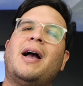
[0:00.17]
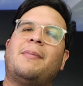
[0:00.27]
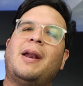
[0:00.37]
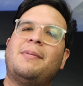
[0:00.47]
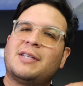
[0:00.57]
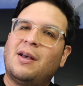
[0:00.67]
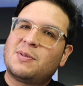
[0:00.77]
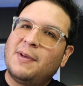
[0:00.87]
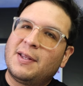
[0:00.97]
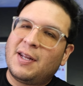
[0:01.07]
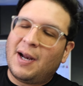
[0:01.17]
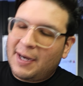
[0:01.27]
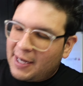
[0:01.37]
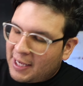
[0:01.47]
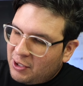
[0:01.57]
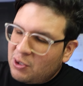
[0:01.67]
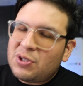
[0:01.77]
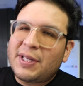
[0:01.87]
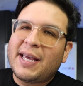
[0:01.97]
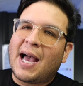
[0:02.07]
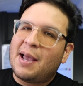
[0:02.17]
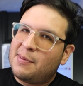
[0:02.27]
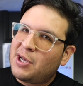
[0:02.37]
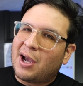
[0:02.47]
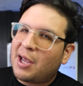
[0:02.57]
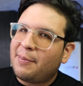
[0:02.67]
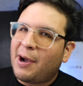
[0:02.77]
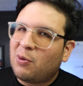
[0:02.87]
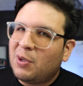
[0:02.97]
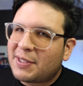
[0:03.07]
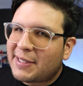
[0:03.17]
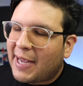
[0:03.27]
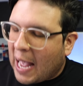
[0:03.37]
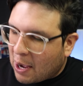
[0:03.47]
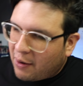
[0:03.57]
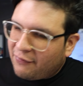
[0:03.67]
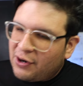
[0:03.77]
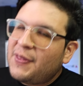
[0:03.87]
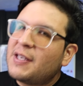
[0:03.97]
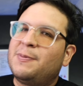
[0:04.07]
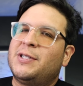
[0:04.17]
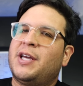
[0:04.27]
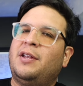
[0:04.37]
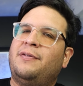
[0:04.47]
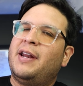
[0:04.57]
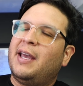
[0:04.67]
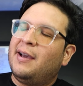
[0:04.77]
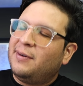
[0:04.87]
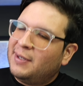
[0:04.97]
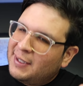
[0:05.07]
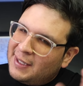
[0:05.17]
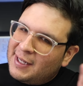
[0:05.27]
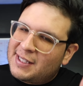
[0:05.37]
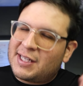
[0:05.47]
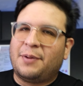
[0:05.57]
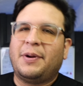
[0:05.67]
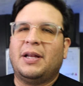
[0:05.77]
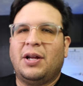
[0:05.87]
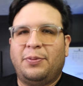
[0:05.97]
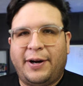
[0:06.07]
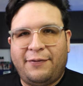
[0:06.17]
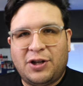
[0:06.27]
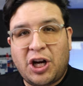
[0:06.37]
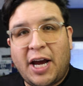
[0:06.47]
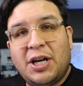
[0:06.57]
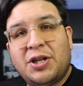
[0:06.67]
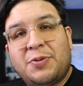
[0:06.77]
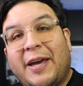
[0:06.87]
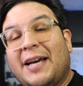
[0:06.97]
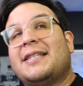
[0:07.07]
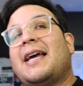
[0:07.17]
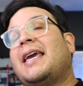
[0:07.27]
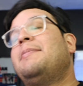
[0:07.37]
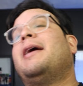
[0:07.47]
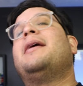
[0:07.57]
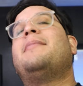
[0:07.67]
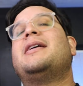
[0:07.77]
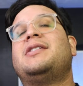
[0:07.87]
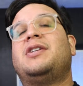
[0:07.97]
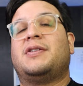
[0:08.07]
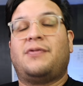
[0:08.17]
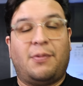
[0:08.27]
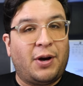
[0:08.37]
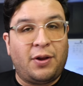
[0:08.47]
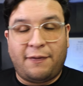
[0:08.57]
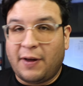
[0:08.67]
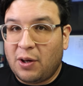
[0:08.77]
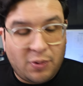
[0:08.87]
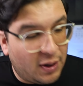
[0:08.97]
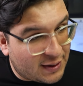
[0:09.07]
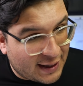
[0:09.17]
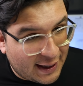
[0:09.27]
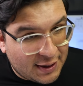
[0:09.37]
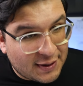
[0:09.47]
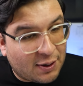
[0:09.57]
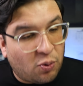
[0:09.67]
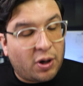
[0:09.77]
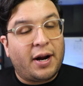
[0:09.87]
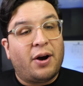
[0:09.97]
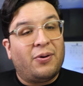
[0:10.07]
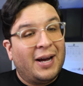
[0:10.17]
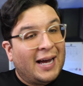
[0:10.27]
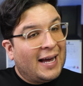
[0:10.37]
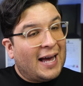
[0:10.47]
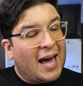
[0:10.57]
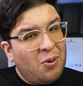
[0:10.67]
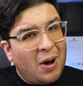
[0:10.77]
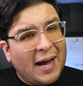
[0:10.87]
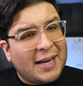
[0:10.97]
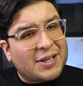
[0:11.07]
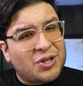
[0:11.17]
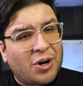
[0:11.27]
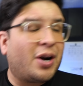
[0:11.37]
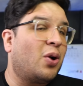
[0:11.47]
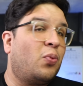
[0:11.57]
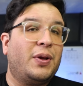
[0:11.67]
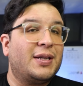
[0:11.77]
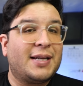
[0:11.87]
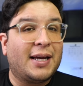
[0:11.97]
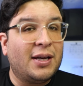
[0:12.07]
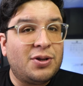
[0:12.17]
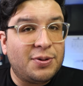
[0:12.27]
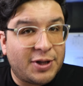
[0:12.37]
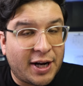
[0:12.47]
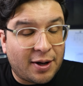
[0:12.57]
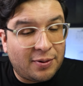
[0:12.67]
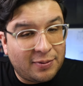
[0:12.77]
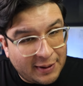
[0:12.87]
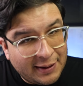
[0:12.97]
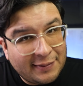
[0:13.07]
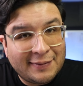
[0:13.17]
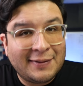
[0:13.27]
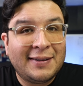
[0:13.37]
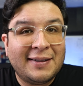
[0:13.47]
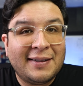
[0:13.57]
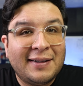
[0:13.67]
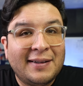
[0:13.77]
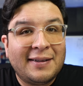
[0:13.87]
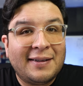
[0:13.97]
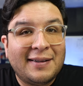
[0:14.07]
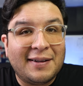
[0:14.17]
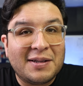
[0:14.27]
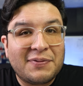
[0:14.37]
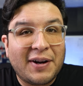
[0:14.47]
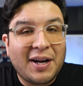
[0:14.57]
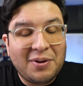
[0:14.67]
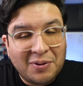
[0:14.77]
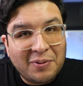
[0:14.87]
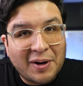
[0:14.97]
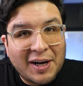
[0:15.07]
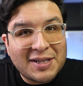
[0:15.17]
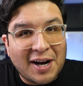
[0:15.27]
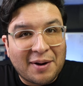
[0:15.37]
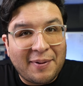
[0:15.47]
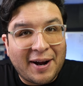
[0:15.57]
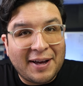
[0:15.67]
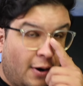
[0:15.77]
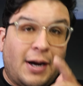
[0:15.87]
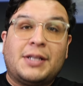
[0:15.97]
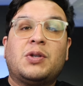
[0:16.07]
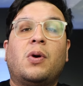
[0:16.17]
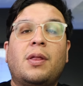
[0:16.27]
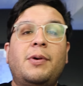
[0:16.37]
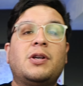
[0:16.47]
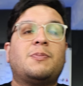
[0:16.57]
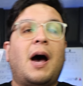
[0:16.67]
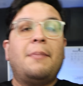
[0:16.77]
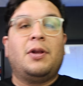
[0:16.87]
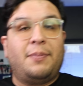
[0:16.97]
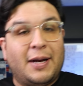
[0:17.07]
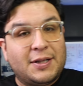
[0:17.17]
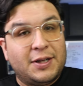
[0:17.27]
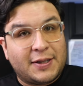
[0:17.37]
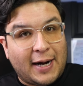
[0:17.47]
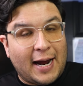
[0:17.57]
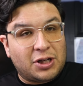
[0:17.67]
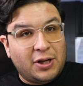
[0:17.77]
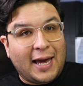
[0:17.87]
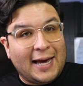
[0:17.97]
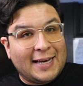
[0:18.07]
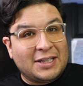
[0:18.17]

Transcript: back, my name is AlexBeltran, and usually I am talking about real estate. However, in this particular video, it's going to be a little bit of a change because I keep getting messages from other fellow real estate agents that want to know, how do I start a real estate YouTube channel? Well, in this video, we're going to talk about All right, so one of the most popular messages that I actually get